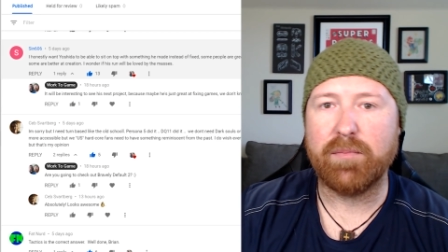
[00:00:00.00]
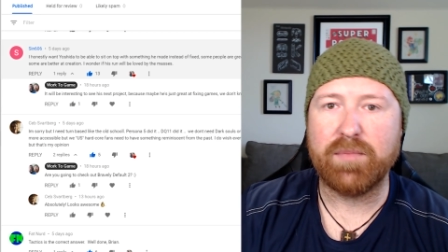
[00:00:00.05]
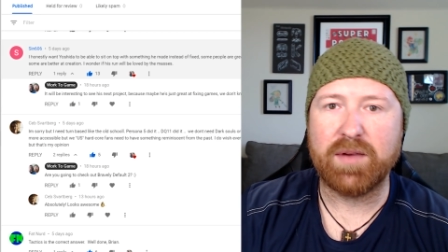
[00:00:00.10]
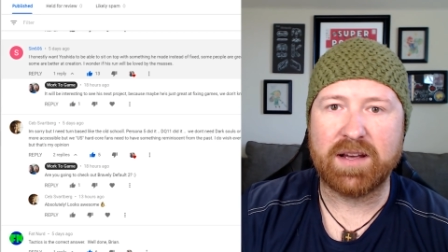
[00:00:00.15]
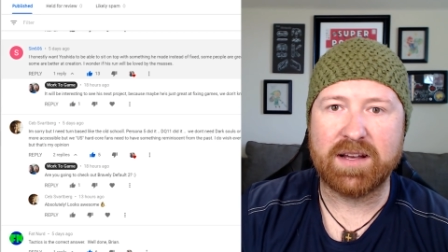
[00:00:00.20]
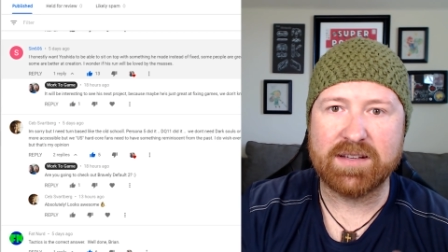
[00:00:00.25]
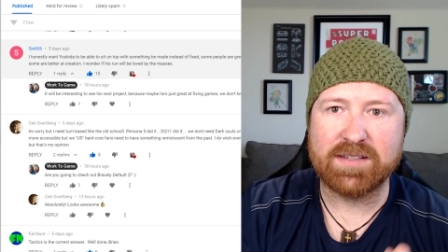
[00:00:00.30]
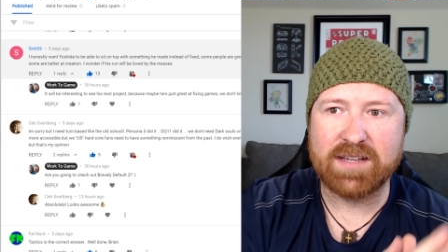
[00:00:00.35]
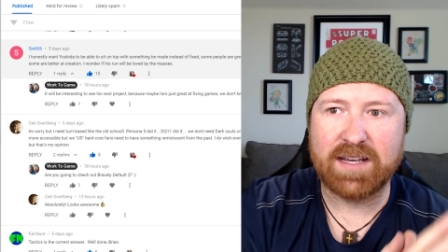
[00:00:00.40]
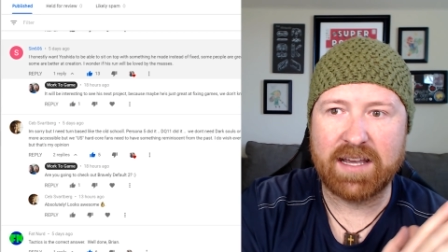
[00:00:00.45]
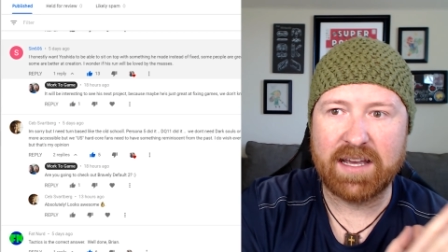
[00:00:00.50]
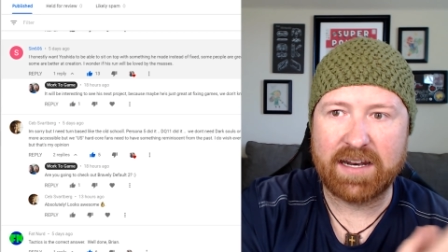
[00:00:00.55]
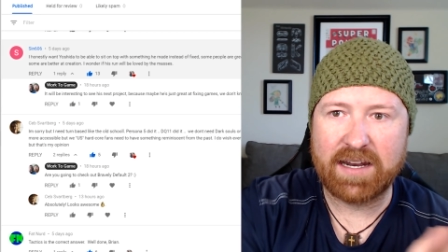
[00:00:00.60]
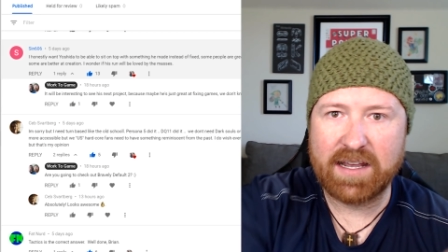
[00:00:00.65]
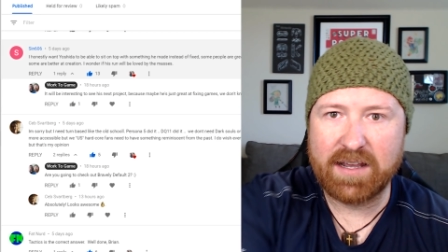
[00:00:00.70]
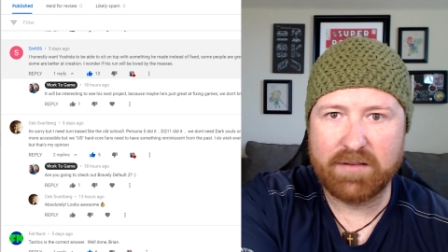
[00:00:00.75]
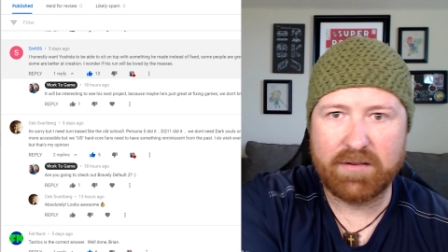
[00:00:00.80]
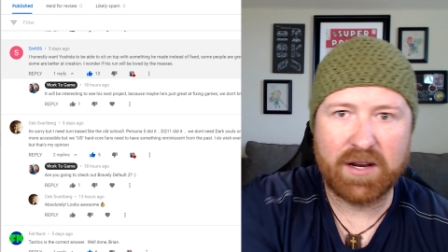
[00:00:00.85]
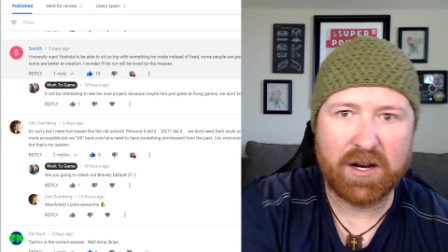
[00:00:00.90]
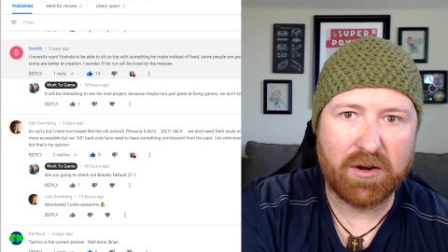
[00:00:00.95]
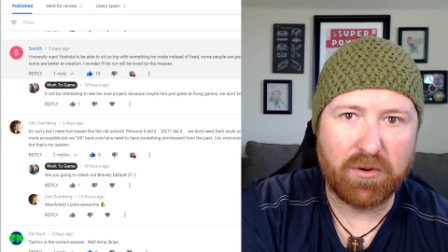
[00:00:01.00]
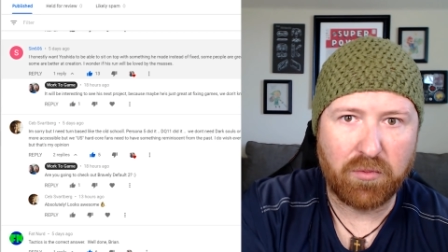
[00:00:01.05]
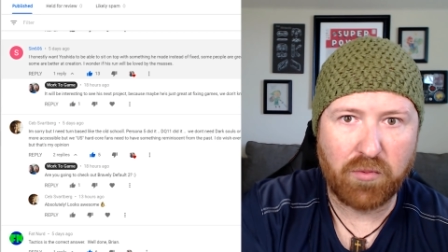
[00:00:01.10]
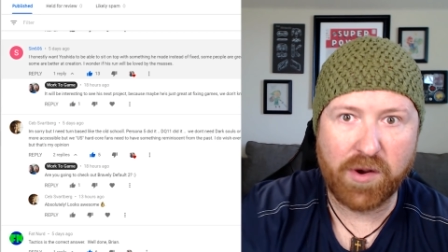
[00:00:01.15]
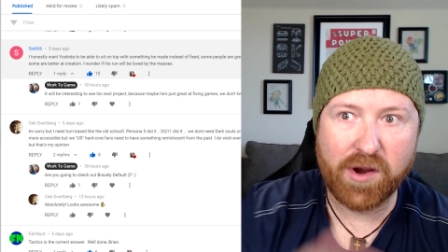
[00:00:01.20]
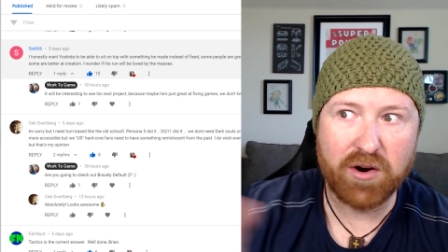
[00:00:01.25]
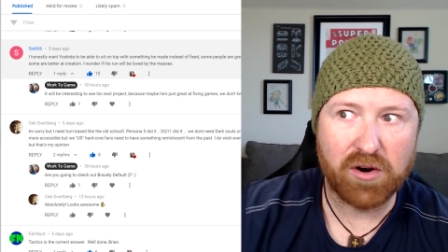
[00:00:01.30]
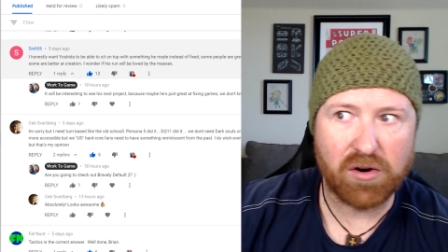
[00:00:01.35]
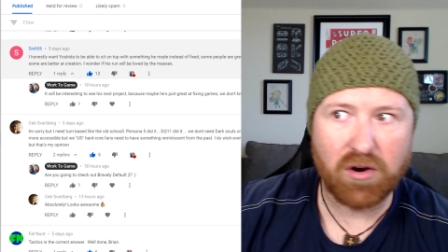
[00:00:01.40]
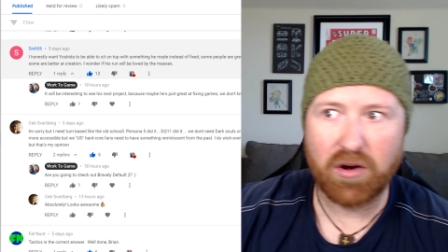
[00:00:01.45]
Because again, he, you know,
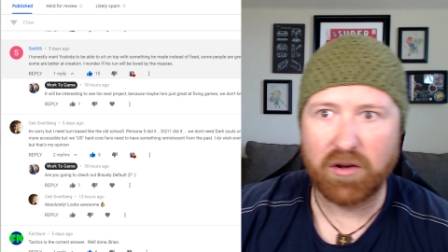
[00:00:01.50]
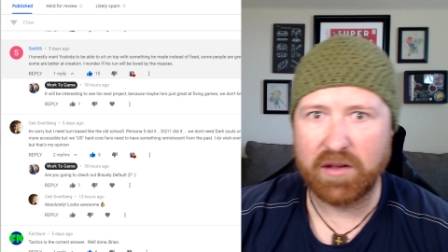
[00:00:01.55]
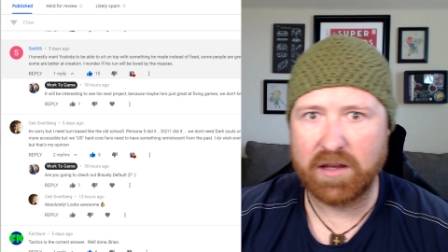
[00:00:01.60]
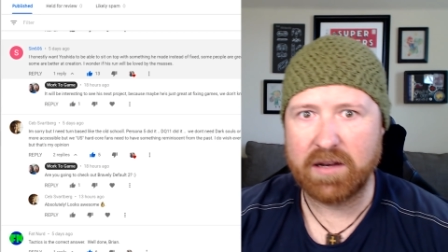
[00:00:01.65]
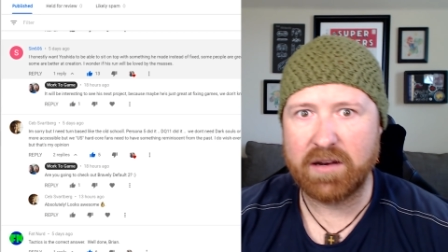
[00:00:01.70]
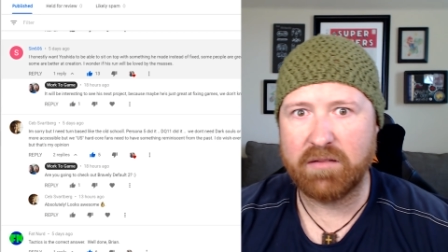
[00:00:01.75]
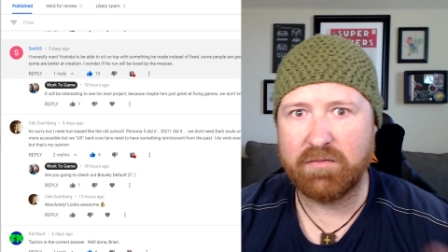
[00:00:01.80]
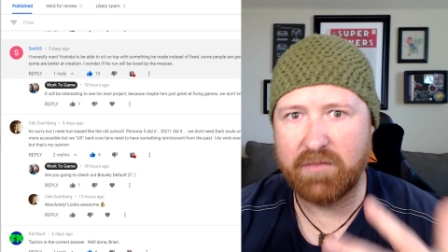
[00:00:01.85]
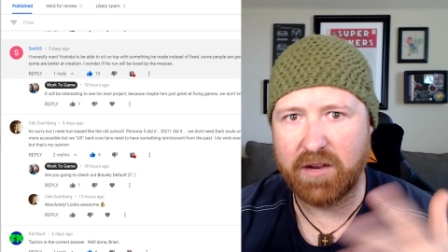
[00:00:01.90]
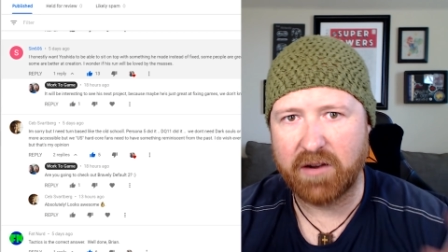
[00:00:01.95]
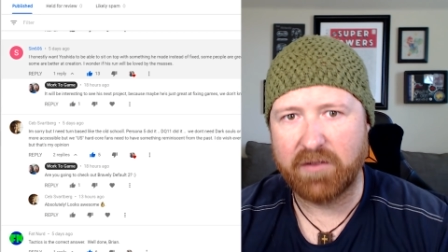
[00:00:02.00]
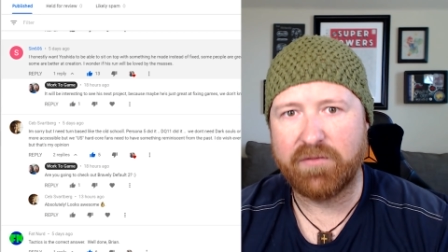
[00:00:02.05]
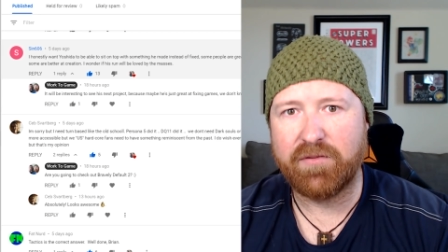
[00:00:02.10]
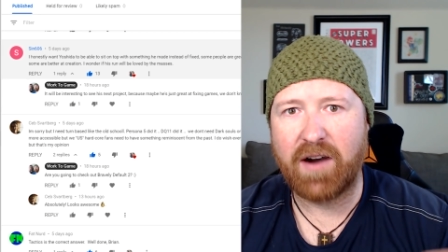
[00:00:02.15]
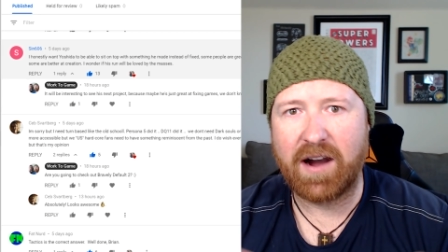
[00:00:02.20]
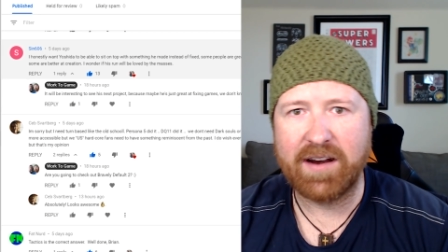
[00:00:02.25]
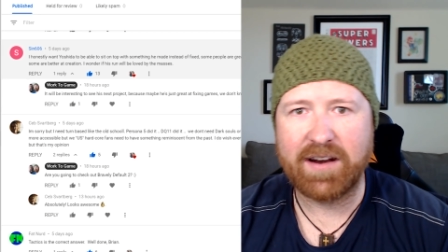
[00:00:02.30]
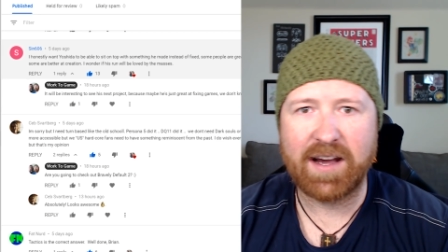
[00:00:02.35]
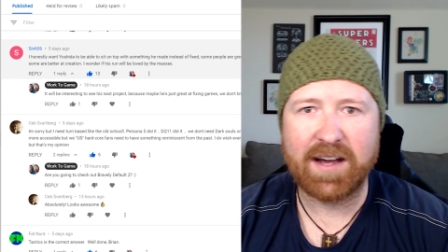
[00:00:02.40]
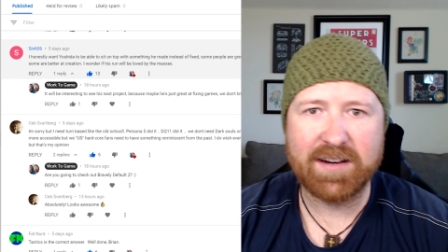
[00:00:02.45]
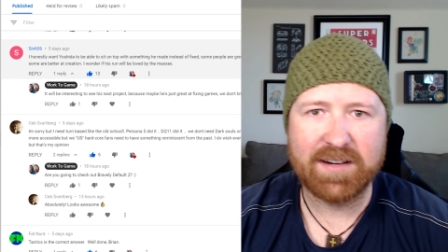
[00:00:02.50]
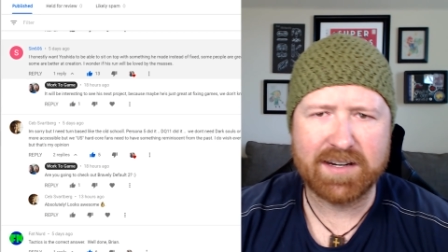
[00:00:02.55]
we are all in, you know, finite.